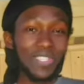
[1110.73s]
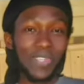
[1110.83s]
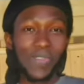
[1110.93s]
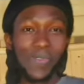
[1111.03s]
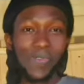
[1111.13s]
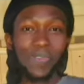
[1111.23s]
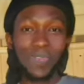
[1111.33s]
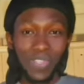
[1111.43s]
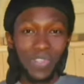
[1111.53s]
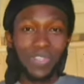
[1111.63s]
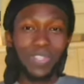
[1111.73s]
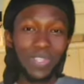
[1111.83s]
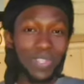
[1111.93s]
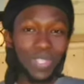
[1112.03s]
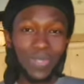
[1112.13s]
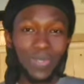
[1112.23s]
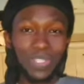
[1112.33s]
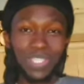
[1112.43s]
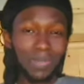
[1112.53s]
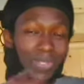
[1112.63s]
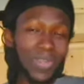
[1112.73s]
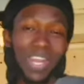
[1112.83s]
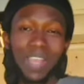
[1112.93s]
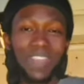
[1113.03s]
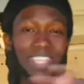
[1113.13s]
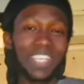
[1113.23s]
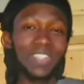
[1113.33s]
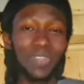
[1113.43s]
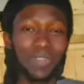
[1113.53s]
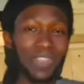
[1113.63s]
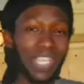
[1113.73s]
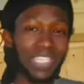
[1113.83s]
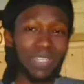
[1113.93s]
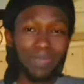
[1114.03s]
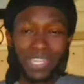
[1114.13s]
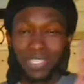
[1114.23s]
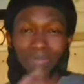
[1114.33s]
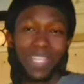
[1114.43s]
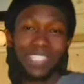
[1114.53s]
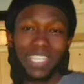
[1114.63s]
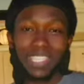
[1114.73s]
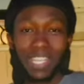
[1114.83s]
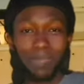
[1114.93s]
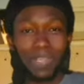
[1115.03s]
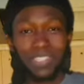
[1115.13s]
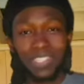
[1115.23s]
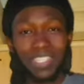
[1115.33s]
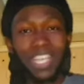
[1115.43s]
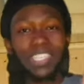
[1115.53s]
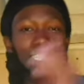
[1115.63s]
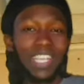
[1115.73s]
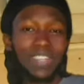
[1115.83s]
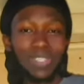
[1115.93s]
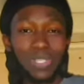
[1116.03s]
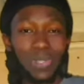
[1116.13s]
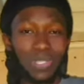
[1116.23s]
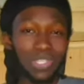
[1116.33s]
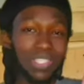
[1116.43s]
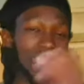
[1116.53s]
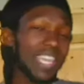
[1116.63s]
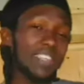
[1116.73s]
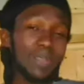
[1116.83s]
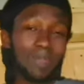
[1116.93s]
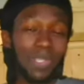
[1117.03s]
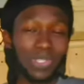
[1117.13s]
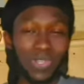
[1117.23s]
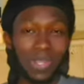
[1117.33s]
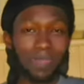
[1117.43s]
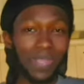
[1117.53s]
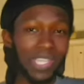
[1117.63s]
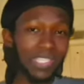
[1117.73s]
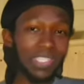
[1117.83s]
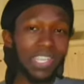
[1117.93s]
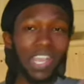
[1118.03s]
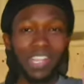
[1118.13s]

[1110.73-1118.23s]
So, you know the usual, subscribe, hit that notification bell, smash that like button, check out the socials, check out the Patreon page.